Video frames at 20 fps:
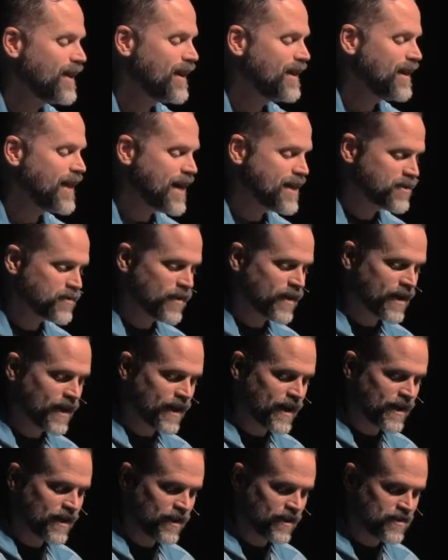And last week,
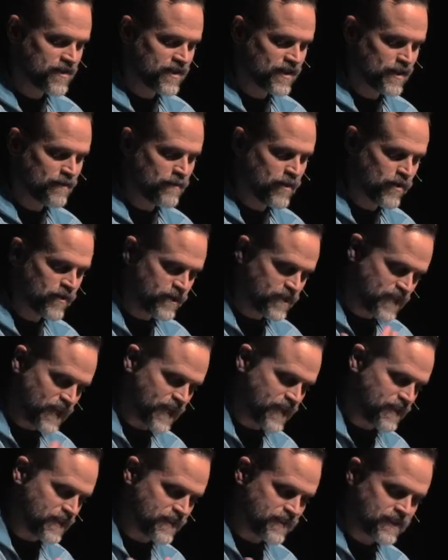I got to go see Mo and
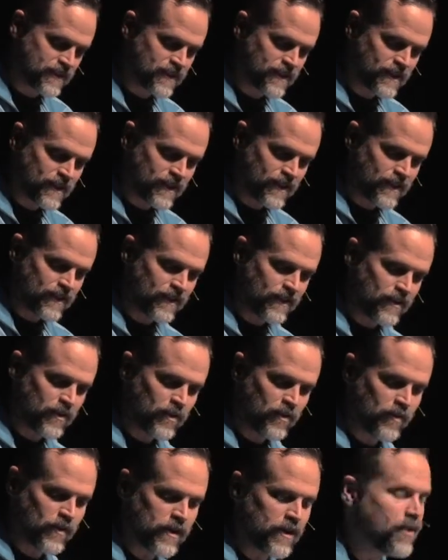Jana's
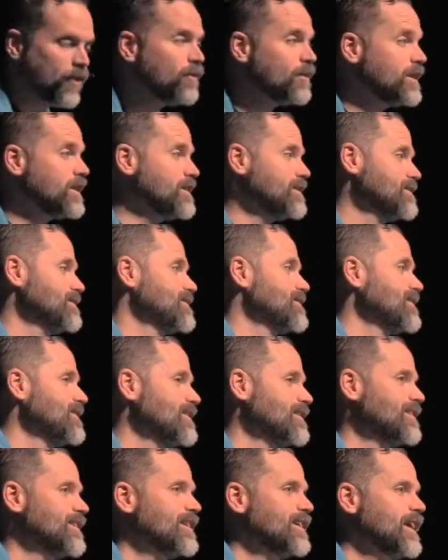little one, Nolan
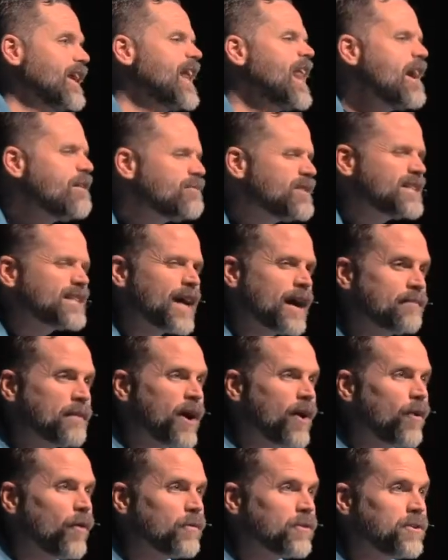and every time
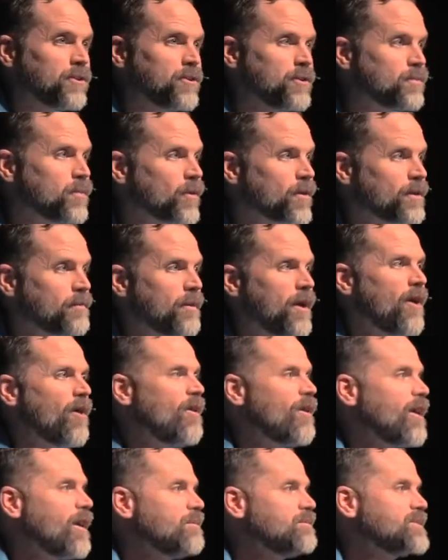I hold a newborn in my
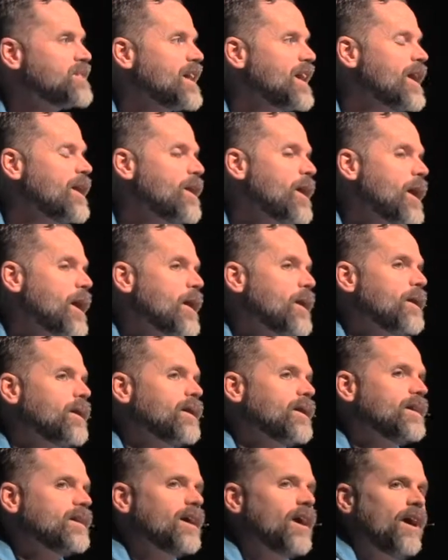arms,
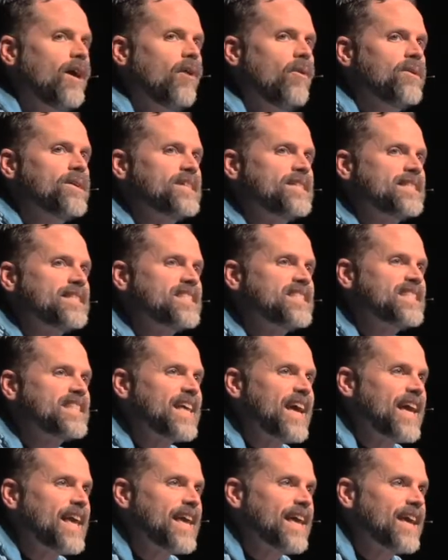I always
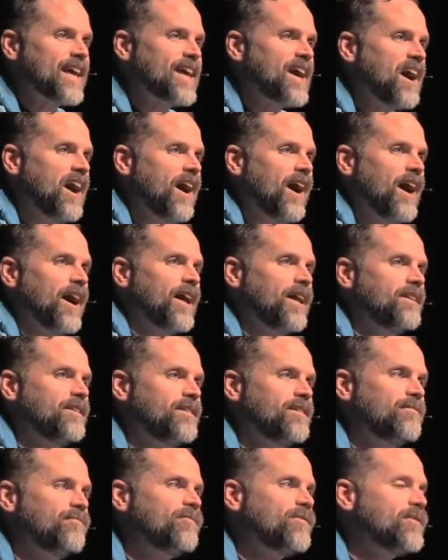thank God
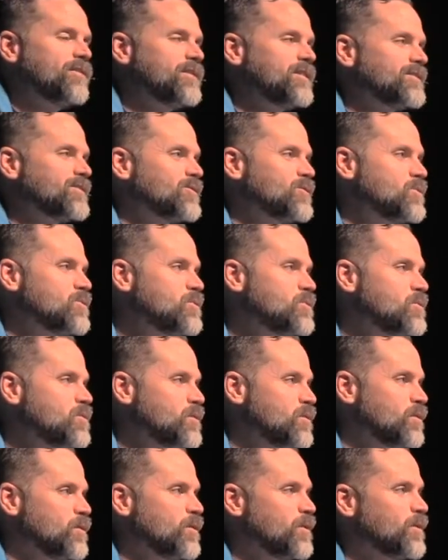for this
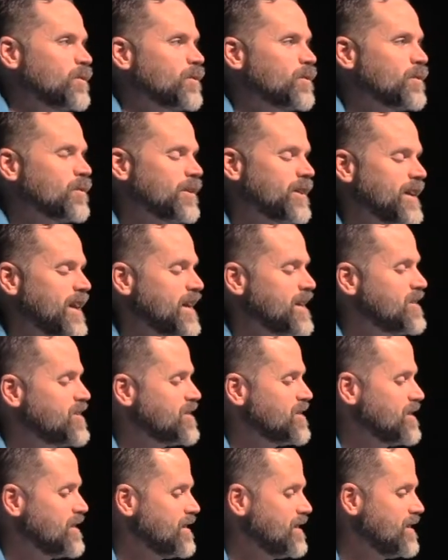new
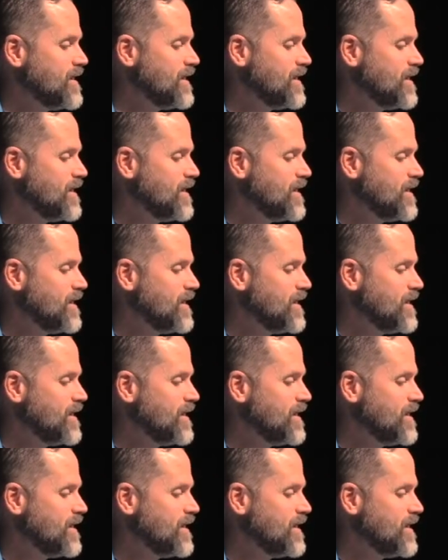creation.